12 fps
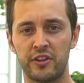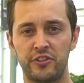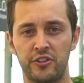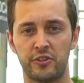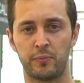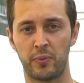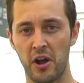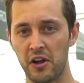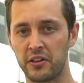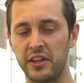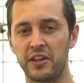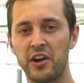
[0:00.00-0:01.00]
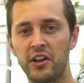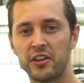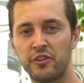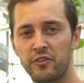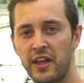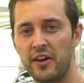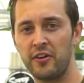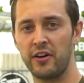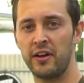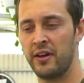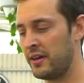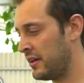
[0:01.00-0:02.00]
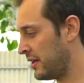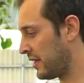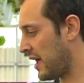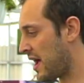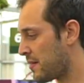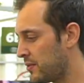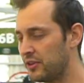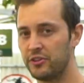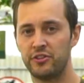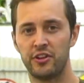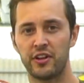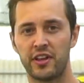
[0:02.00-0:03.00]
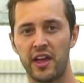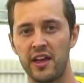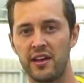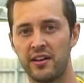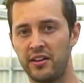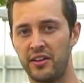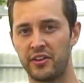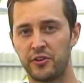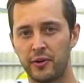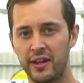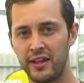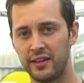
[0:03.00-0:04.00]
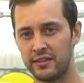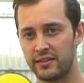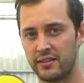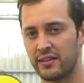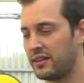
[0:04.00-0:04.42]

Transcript: such as broccoli, cauliflower, cabbage, kale, greens,